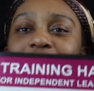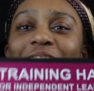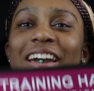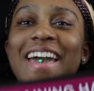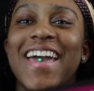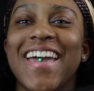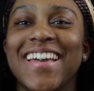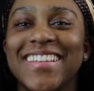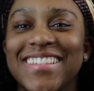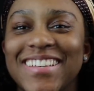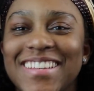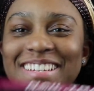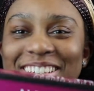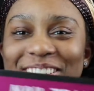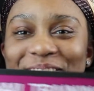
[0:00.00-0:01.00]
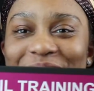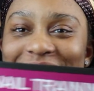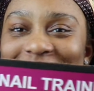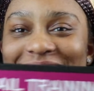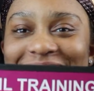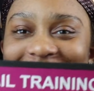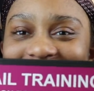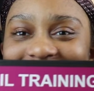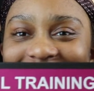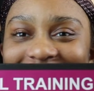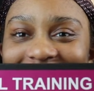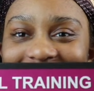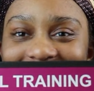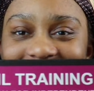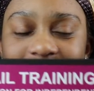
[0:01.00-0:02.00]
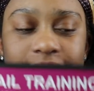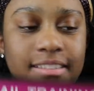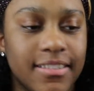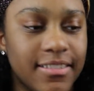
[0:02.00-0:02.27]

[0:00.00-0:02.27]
Okay, so this is what this is, guys.